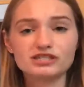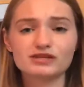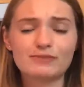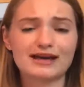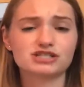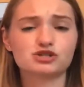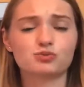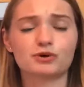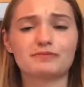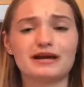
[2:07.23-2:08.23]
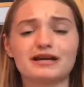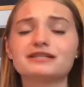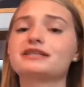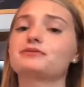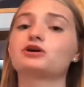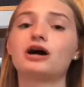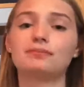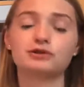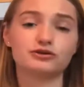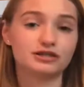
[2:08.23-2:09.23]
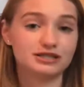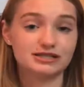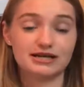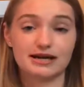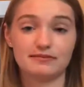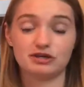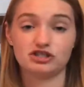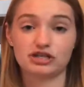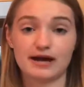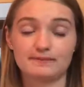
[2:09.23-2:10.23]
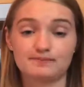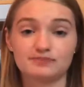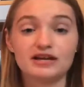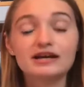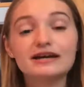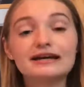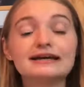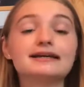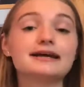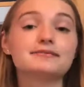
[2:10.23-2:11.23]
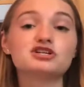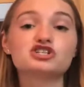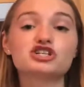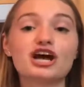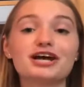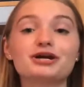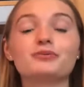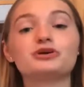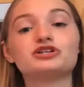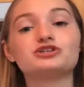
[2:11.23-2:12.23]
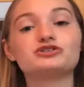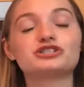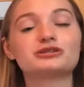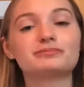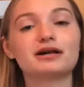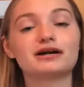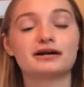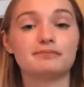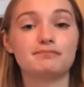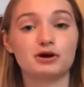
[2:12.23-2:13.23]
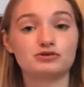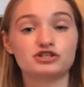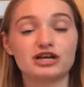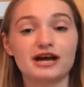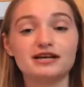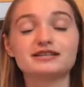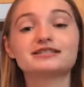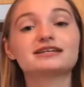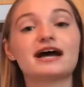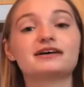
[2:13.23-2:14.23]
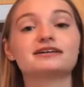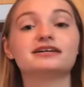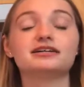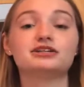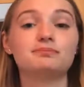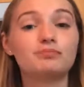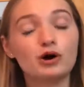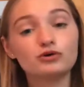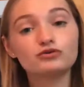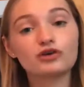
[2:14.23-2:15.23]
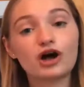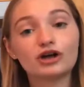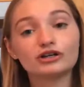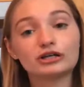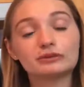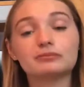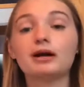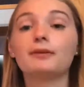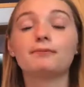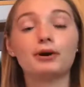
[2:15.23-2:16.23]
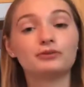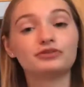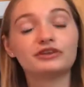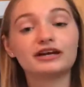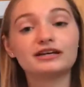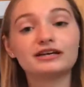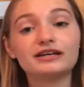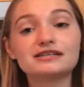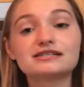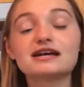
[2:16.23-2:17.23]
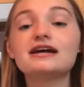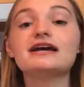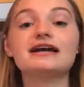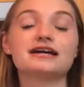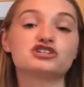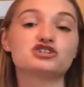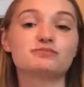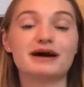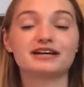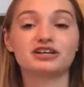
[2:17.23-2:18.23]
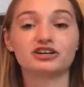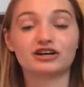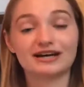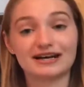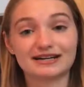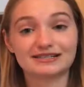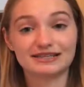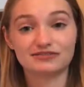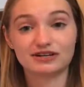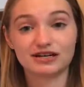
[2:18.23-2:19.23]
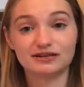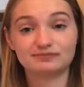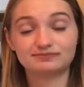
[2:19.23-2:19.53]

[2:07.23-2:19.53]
masks were made, they were uploaded into ImageJ. In ImageJ, we used the plugin BoneJ to calculate the bone volume, bone thickness, and trabecular connectivity.